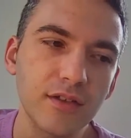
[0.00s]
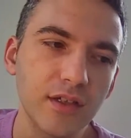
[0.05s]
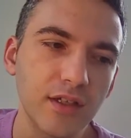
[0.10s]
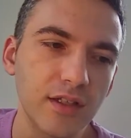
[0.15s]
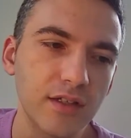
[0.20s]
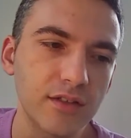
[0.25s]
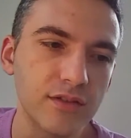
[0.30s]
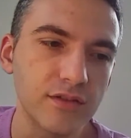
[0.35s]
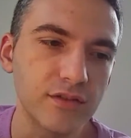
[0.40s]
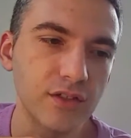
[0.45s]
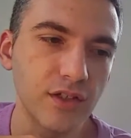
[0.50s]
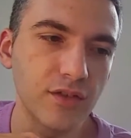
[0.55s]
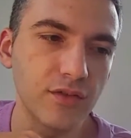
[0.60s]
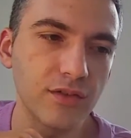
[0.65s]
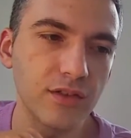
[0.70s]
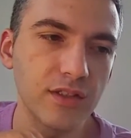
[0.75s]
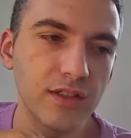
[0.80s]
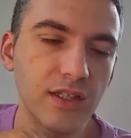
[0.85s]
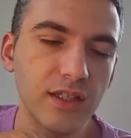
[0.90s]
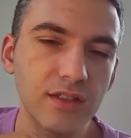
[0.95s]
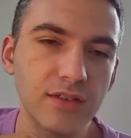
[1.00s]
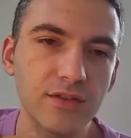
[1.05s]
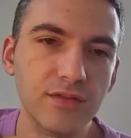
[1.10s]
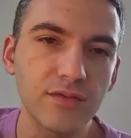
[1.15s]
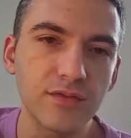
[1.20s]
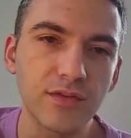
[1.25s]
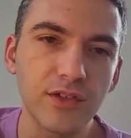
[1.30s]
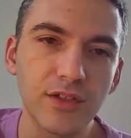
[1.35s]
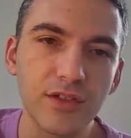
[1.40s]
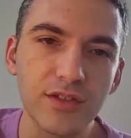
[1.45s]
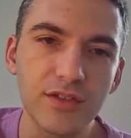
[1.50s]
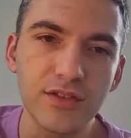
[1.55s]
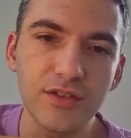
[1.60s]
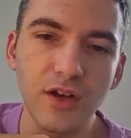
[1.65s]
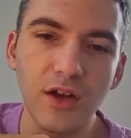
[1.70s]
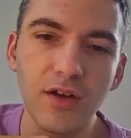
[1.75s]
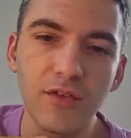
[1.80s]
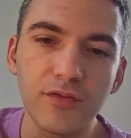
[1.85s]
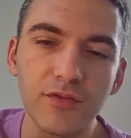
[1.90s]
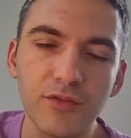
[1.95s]
and generally that's very
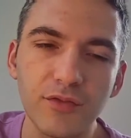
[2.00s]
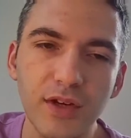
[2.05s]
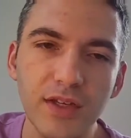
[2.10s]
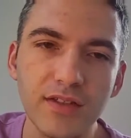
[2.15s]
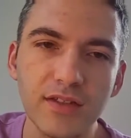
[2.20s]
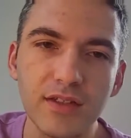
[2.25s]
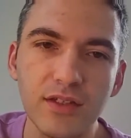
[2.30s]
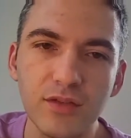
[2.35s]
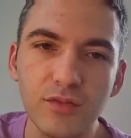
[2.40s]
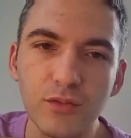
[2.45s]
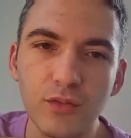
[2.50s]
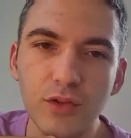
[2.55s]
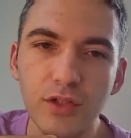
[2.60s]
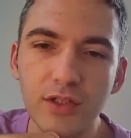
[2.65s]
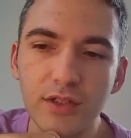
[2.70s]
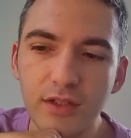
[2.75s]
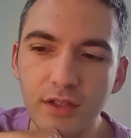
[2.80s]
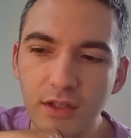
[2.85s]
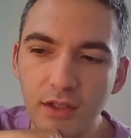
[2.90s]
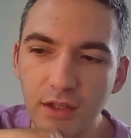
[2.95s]
soft, resonant wood.